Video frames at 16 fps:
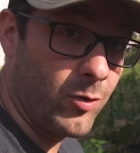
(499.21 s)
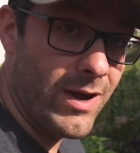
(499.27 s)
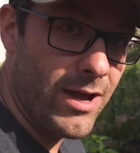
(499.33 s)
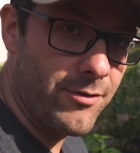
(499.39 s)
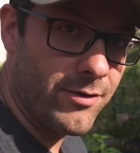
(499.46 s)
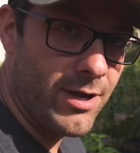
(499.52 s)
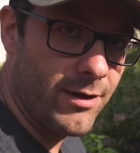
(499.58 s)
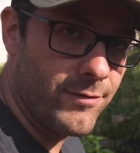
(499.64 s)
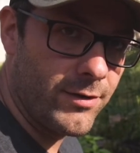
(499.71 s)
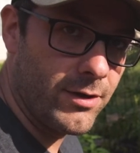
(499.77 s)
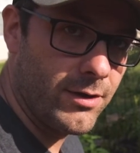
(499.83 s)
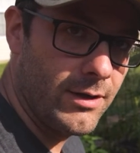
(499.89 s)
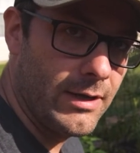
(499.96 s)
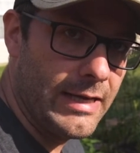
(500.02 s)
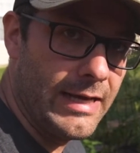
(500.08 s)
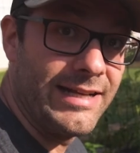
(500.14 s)
ground cover.
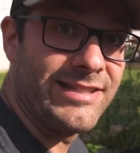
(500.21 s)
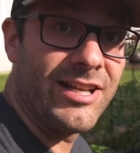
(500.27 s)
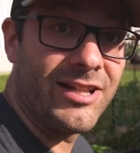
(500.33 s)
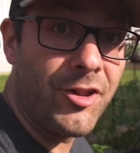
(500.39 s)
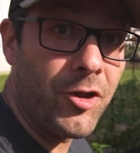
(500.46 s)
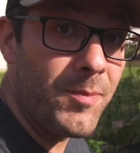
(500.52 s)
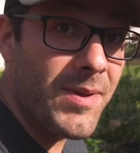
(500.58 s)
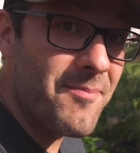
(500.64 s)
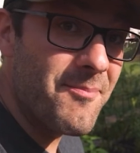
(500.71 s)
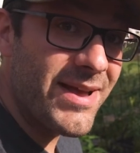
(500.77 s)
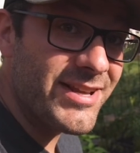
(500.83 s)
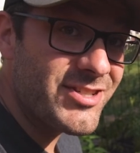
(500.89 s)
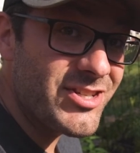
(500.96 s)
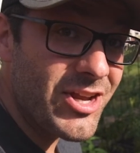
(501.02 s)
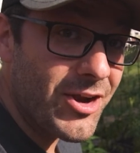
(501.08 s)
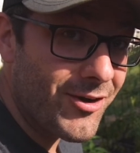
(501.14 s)
It's a little bit
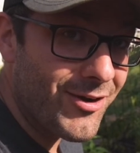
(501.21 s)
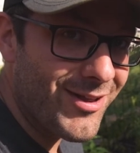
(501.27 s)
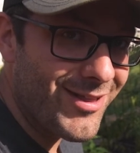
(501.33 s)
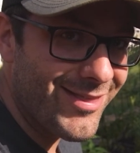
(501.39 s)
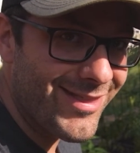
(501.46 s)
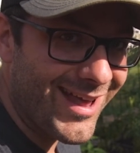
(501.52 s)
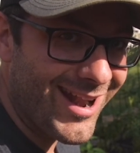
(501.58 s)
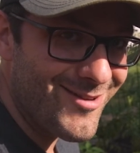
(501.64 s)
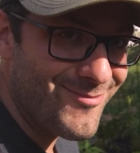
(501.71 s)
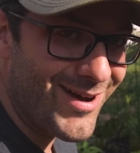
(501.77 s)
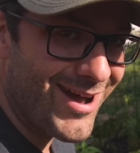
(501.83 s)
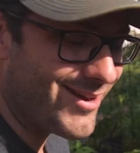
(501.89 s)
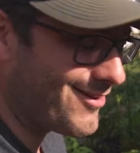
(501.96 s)
messier than I might